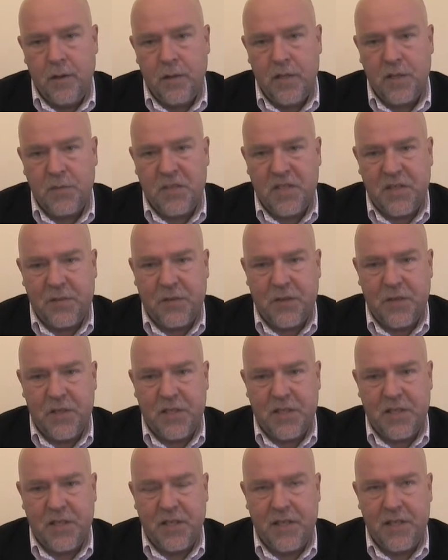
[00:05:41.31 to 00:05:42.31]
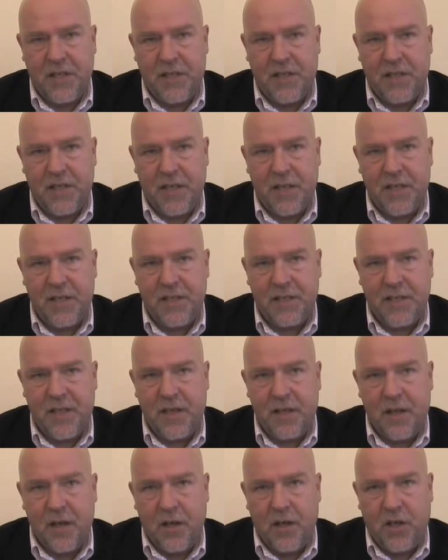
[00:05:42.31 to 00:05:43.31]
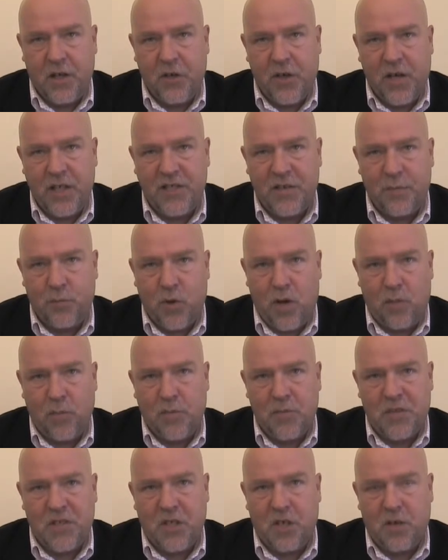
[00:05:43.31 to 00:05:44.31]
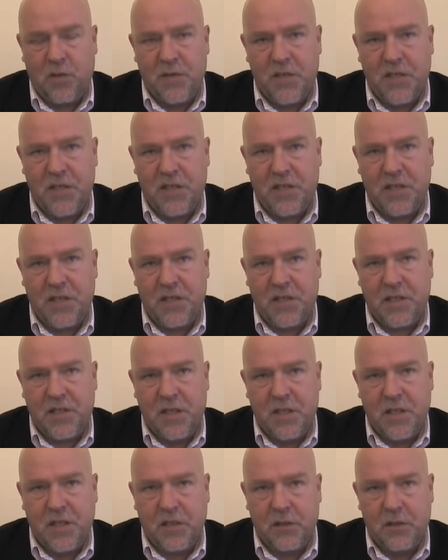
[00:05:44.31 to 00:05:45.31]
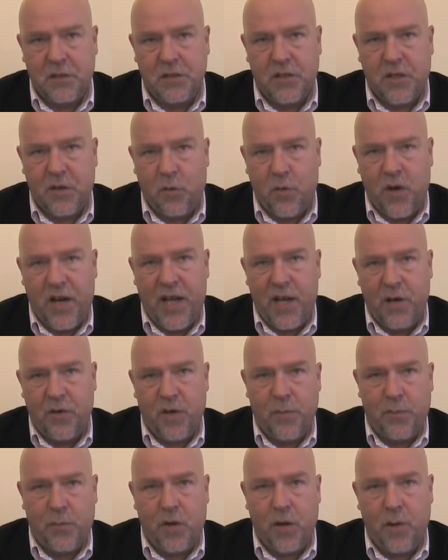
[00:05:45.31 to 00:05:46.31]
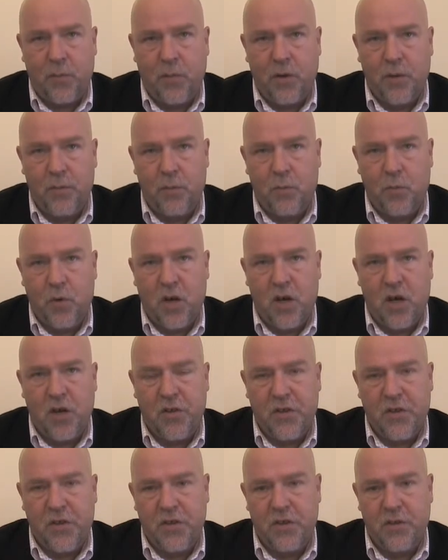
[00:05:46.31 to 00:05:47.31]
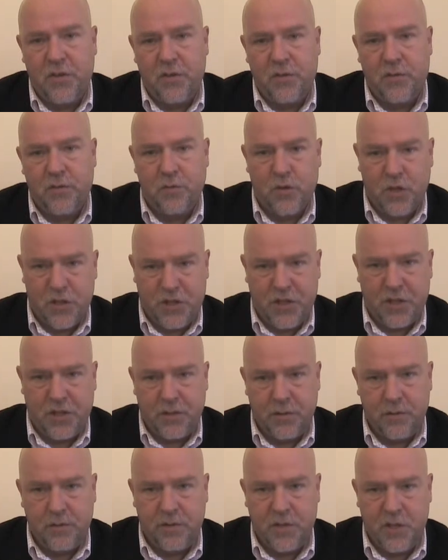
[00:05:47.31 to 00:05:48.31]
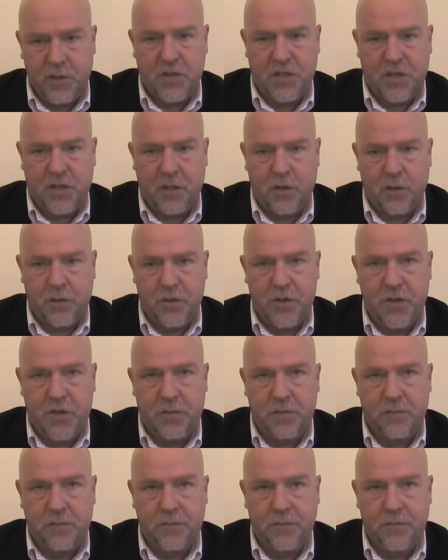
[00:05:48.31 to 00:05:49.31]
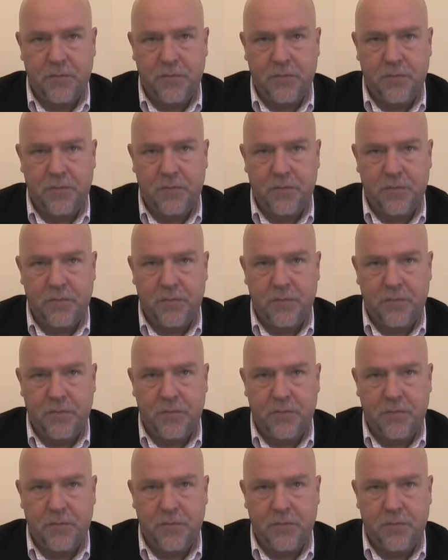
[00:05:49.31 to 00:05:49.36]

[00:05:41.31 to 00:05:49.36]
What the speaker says: This was the first thing he said. He said, creative problem solvers circle around a problem rather than rushing to a solution.